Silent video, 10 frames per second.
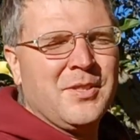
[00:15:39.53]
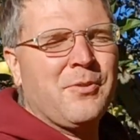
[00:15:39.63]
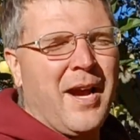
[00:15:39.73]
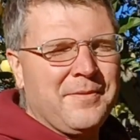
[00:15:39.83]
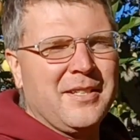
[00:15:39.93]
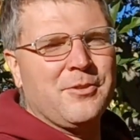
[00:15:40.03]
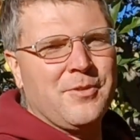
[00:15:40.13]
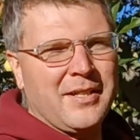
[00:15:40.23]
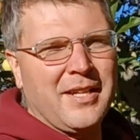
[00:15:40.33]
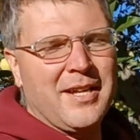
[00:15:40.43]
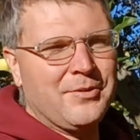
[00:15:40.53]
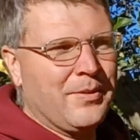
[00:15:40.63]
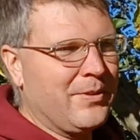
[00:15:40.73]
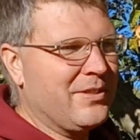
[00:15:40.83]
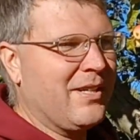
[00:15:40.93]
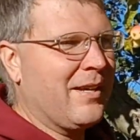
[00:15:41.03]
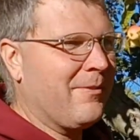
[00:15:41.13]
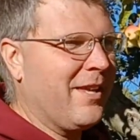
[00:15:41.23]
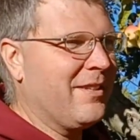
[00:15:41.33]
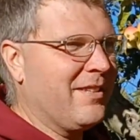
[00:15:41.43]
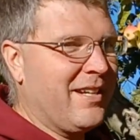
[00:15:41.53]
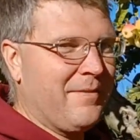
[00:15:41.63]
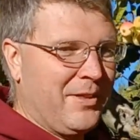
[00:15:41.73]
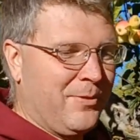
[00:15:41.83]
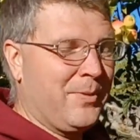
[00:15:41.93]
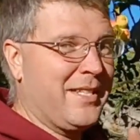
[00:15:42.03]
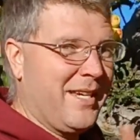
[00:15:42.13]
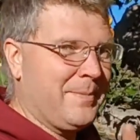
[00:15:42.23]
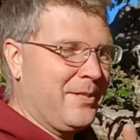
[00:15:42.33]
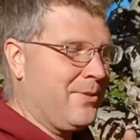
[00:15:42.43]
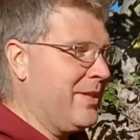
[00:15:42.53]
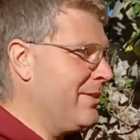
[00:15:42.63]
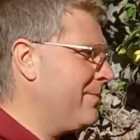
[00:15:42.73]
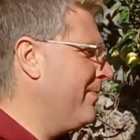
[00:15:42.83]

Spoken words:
grafting directly onto a rootstock rather than having 3 types of trees.